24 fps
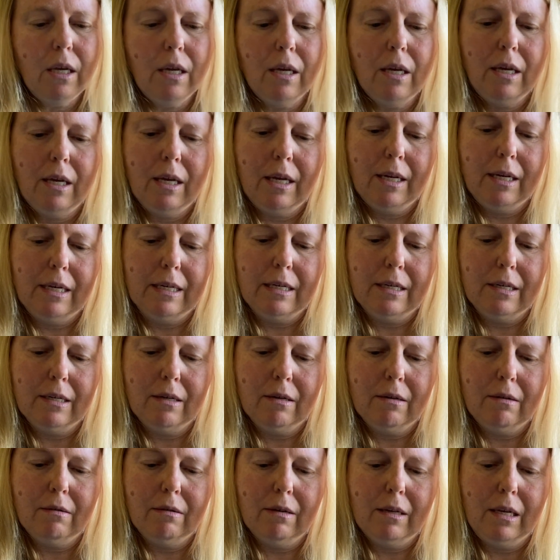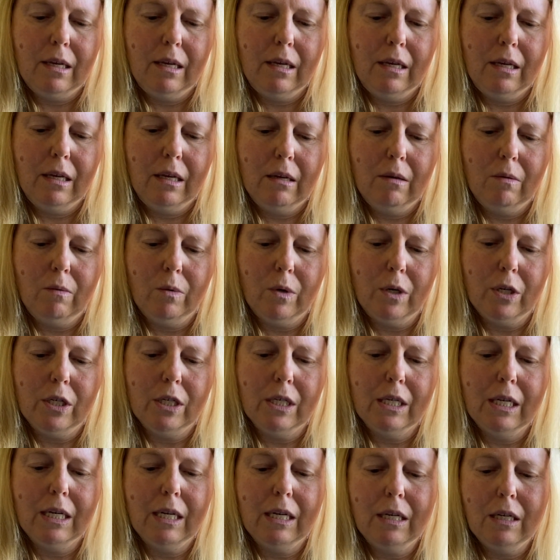and I wanted to
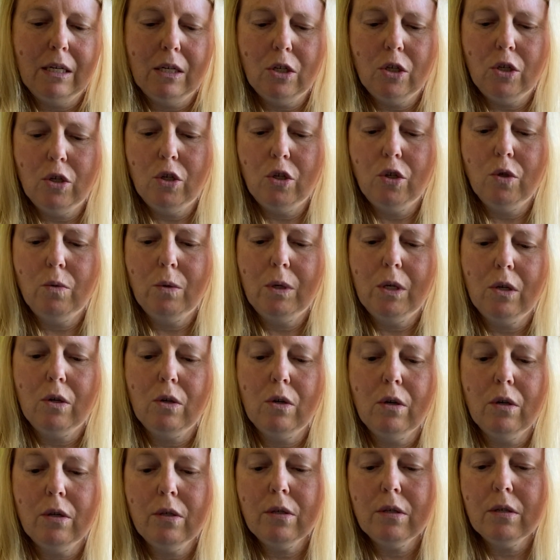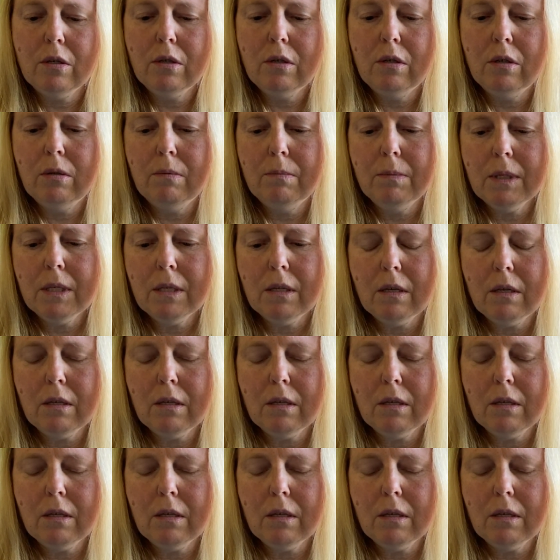get into doing costumes.